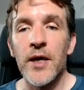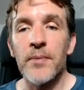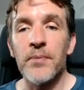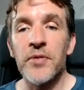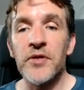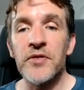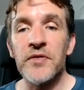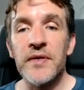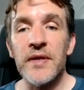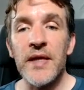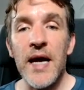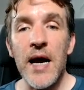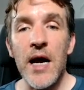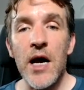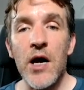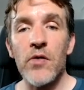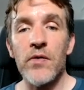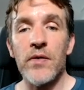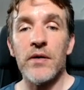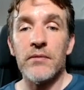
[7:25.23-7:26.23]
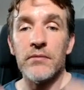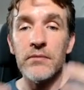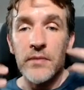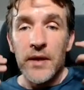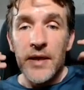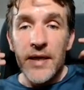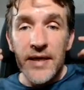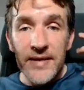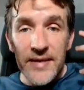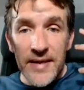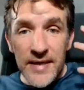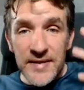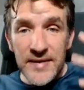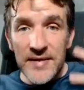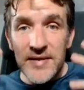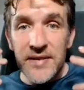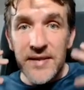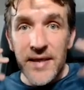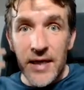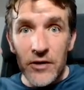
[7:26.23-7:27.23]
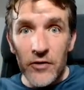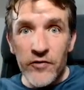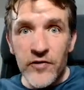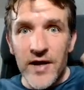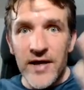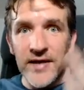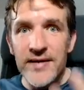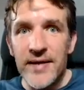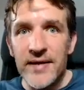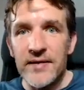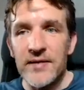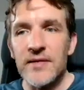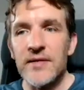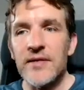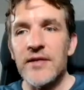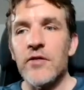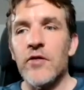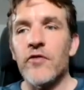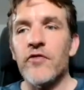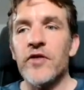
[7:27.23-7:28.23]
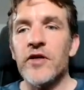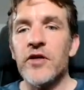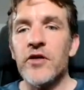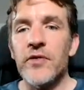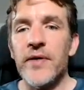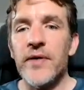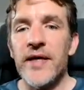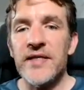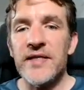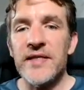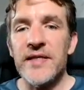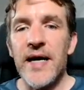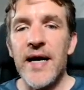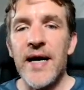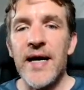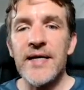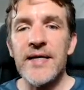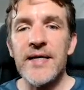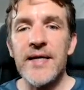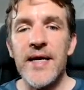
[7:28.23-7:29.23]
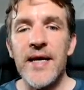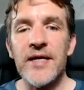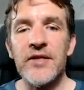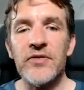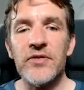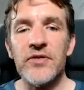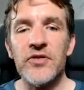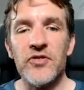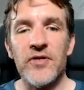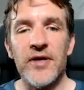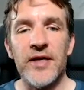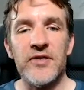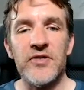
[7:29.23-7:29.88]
but now it has this kind of identity of a crazy ideator. So let